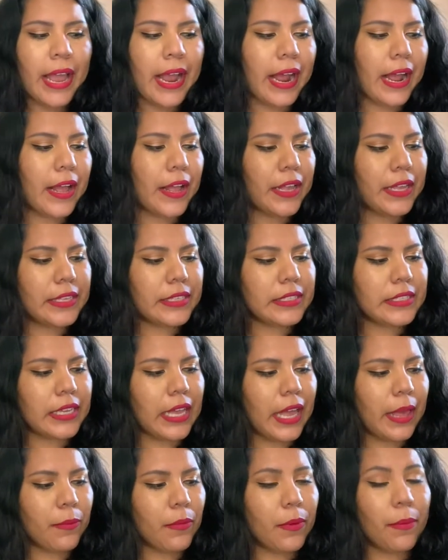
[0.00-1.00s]
And
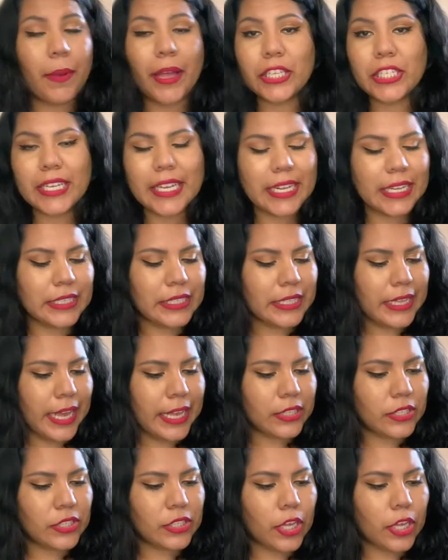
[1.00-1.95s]
I'm about to get into that.